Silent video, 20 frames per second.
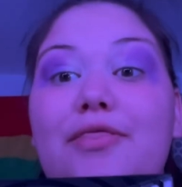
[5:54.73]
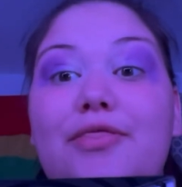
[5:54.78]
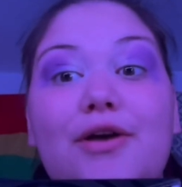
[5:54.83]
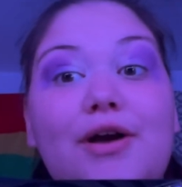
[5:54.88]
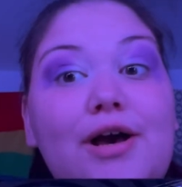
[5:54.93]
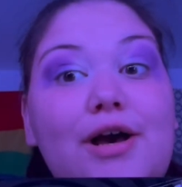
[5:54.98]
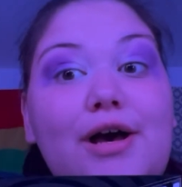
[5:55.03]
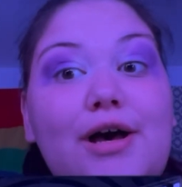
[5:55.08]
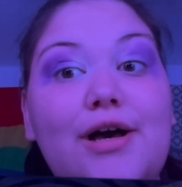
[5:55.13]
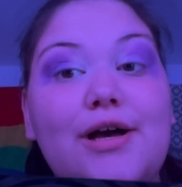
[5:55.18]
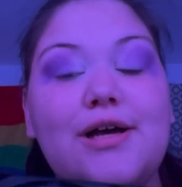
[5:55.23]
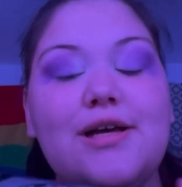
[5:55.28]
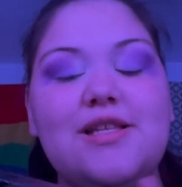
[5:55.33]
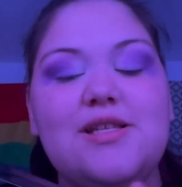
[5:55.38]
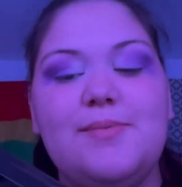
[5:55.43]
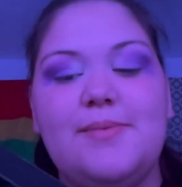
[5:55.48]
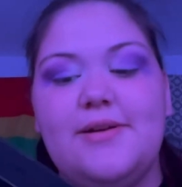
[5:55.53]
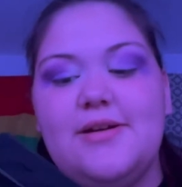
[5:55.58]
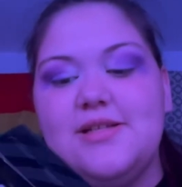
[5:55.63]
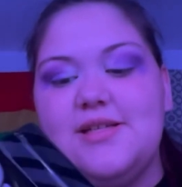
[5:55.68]
the
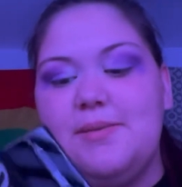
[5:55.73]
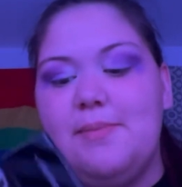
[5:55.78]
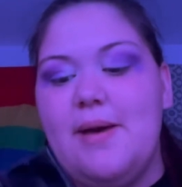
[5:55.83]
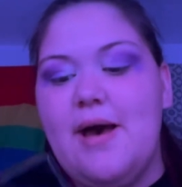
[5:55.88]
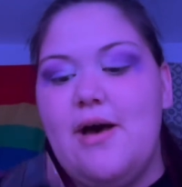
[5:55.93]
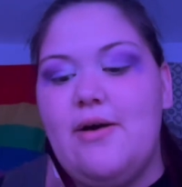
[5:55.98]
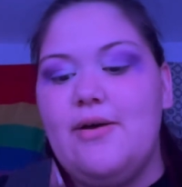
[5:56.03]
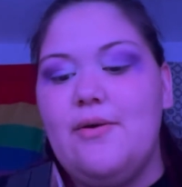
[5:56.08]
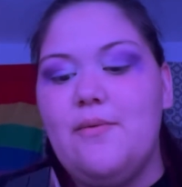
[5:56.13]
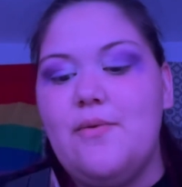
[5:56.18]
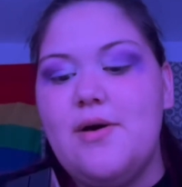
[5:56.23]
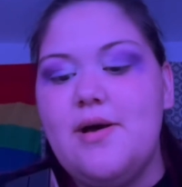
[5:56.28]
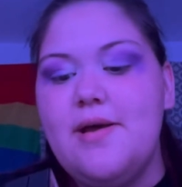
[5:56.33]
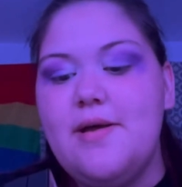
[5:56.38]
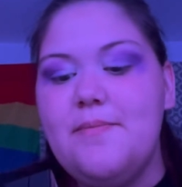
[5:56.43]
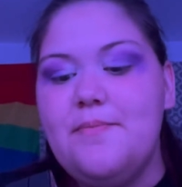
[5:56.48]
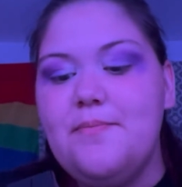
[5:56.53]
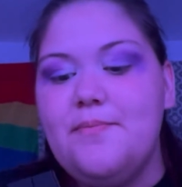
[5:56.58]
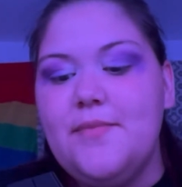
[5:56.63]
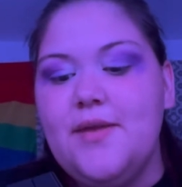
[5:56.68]
conspiracy palette
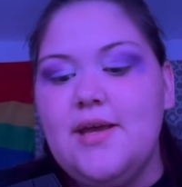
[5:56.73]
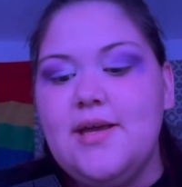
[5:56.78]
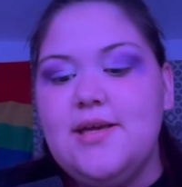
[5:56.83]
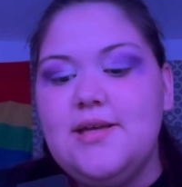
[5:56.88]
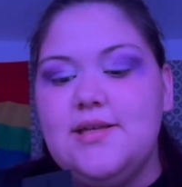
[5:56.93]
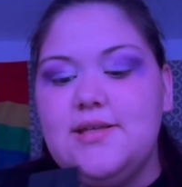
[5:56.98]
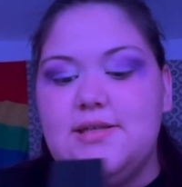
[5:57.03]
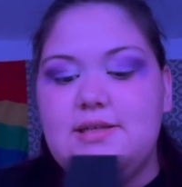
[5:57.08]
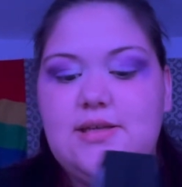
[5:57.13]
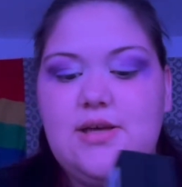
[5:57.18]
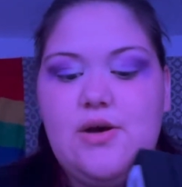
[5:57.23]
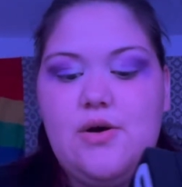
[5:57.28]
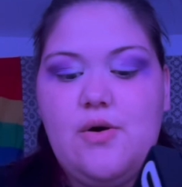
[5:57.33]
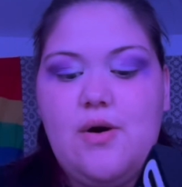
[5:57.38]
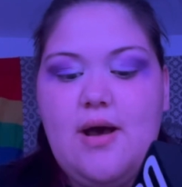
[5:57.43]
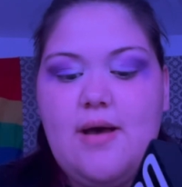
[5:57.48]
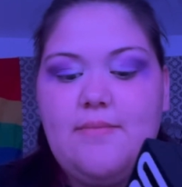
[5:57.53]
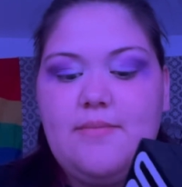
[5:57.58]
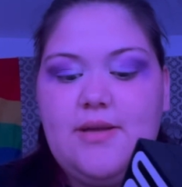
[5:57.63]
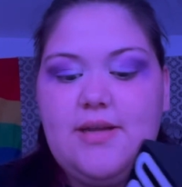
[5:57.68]
one so
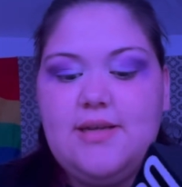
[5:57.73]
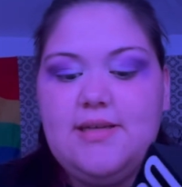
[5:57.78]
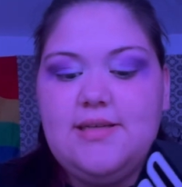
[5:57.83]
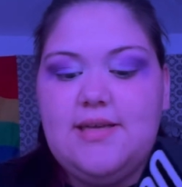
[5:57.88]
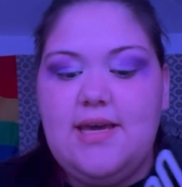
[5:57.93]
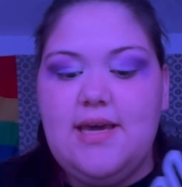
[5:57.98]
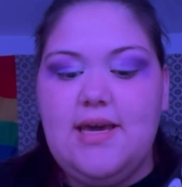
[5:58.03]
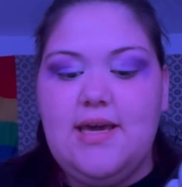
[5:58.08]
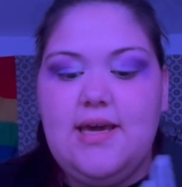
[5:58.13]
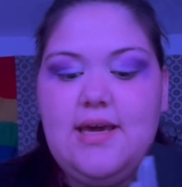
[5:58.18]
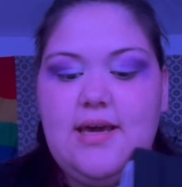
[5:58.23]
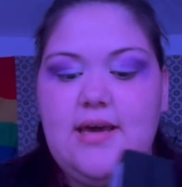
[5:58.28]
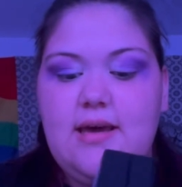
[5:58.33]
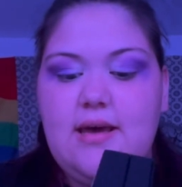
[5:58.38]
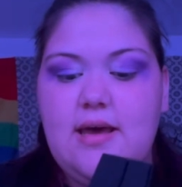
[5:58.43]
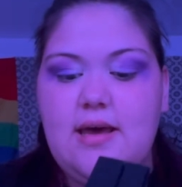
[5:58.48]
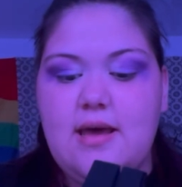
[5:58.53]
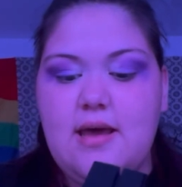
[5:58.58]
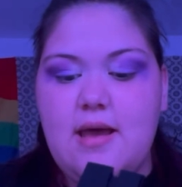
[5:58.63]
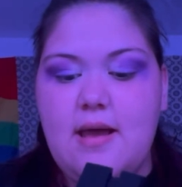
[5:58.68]
i'm gonna take
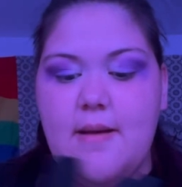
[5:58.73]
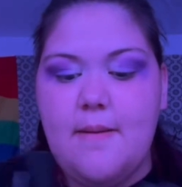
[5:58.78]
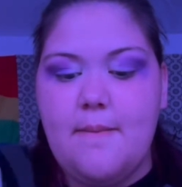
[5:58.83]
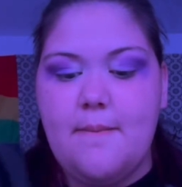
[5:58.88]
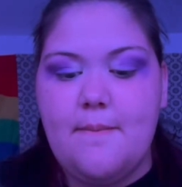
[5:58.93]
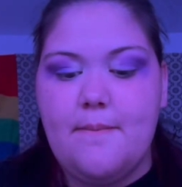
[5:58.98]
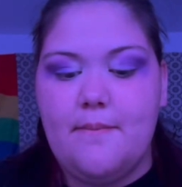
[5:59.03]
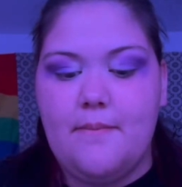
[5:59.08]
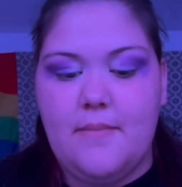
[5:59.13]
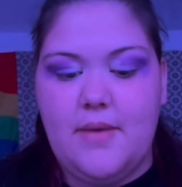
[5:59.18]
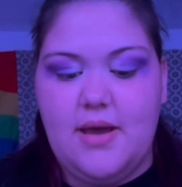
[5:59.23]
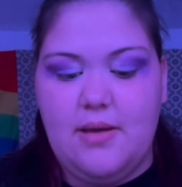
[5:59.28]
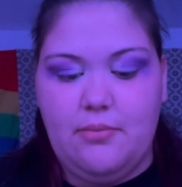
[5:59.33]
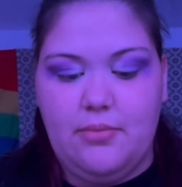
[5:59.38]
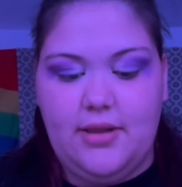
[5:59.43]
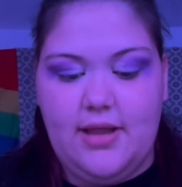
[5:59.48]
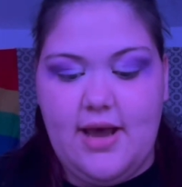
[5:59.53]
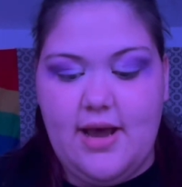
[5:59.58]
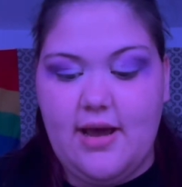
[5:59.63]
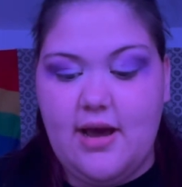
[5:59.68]
my
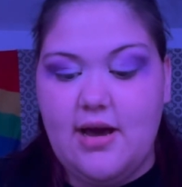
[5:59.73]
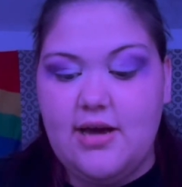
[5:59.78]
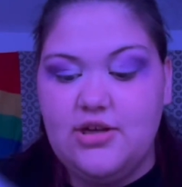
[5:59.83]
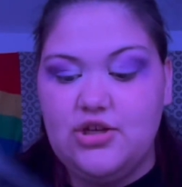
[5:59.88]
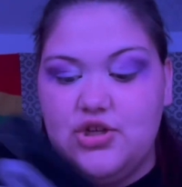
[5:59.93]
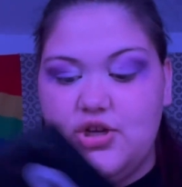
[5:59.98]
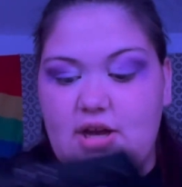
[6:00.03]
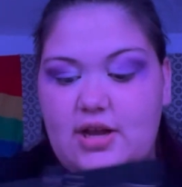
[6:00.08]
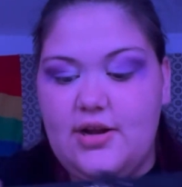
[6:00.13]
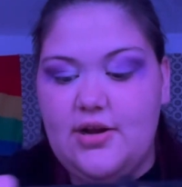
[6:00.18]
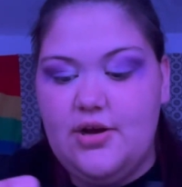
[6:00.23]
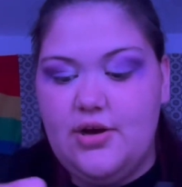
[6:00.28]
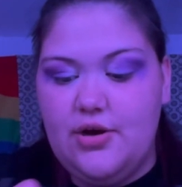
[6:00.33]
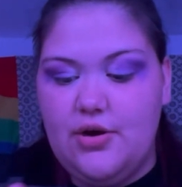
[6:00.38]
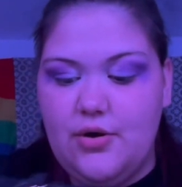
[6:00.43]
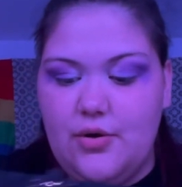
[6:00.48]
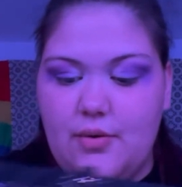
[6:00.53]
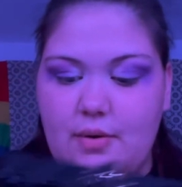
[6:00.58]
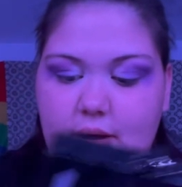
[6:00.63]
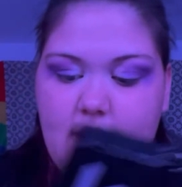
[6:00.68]
black
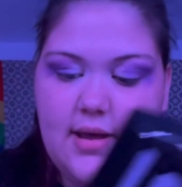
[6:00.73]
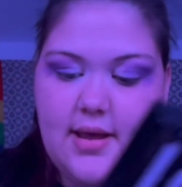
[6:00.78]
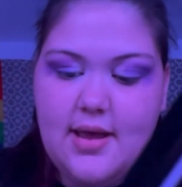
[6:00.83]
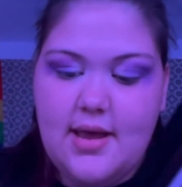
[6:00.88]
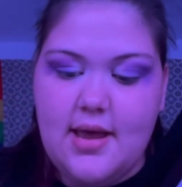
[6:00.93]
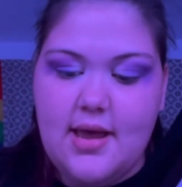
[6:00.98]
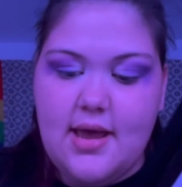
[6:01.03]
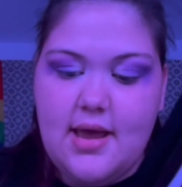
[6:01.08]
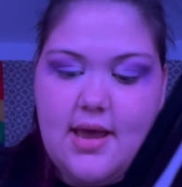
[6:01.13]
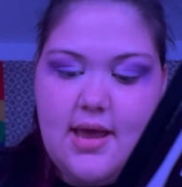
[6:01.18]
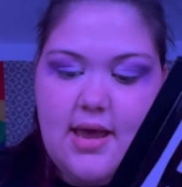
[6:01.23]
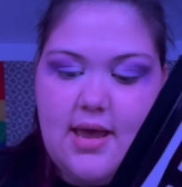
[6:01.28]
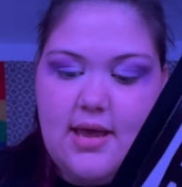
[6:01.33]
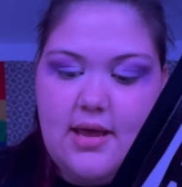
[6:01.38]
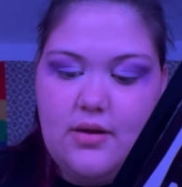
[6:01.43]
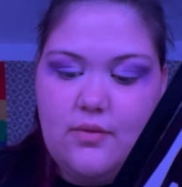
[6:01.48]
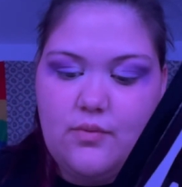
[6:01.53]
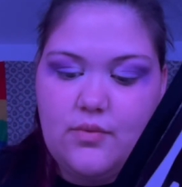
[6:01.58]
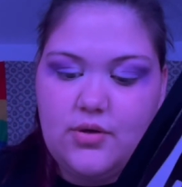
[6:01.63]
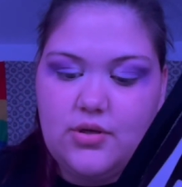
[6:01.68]
eyeshadow
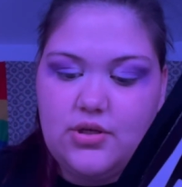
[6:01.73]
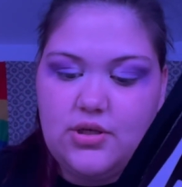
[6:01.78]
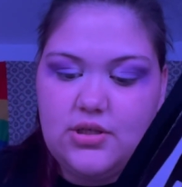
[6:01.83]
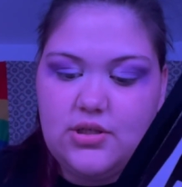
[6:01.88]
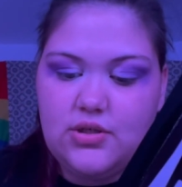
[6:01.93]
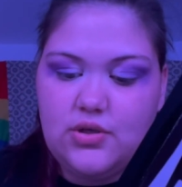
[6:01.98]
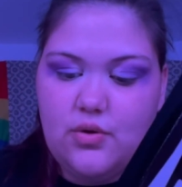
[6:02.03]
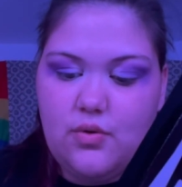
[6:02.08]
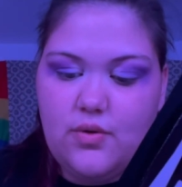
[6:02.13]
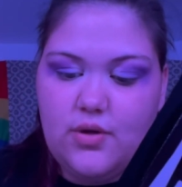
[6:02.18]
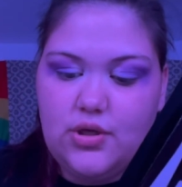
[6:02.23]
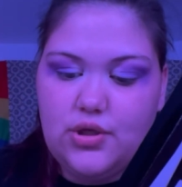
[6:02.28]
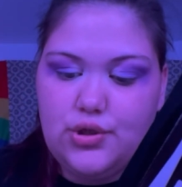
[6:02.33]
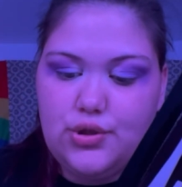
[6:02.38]
and we're just going